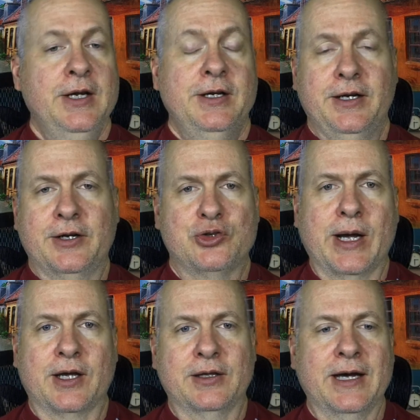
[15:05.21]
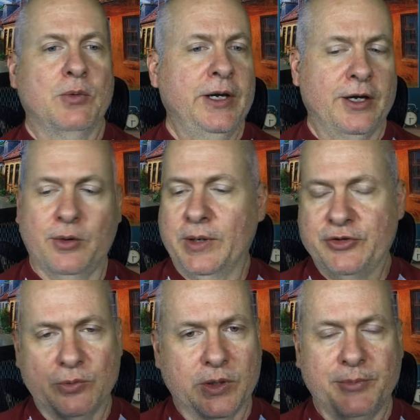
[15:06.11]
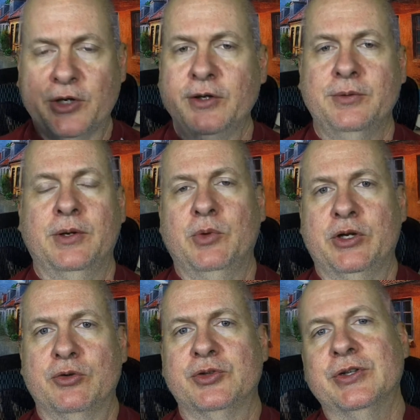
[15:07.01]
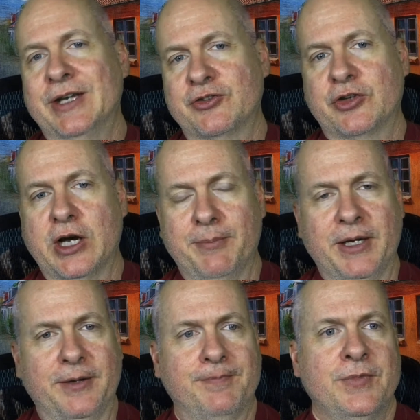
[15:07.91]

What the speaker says: And I track it that way. I erase it when I'm done, and then we go to the next combat.